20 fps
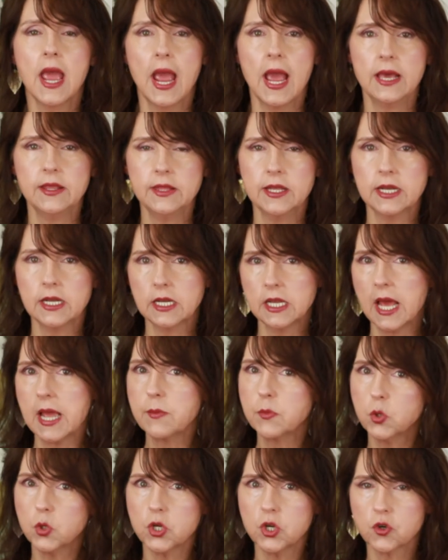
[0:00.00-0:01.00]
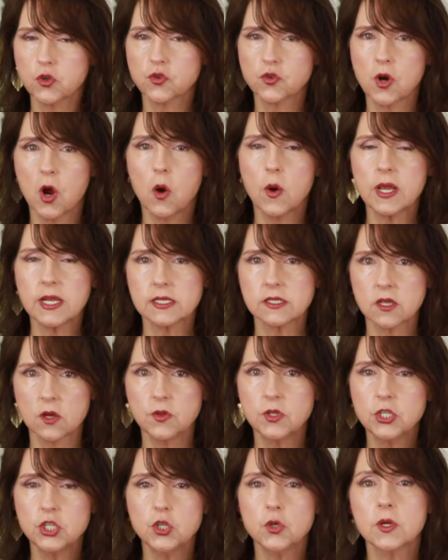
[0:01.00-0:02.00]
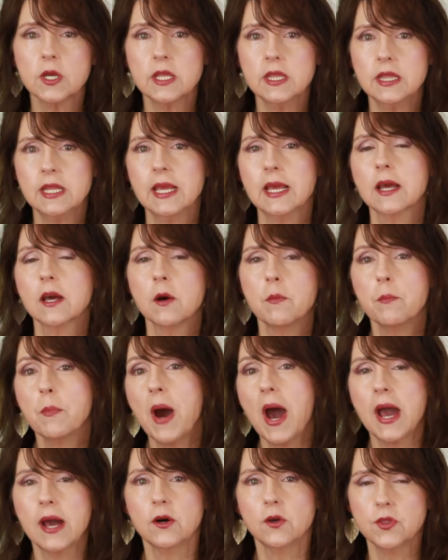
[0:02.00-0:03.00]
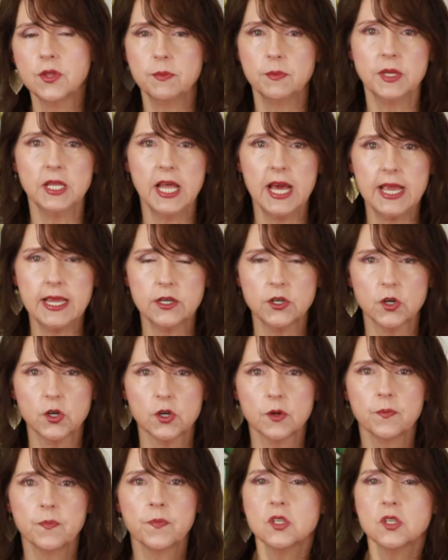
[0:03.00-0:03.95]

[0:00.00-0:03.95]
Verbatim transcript: and then label your drawing so that you can then compile them later.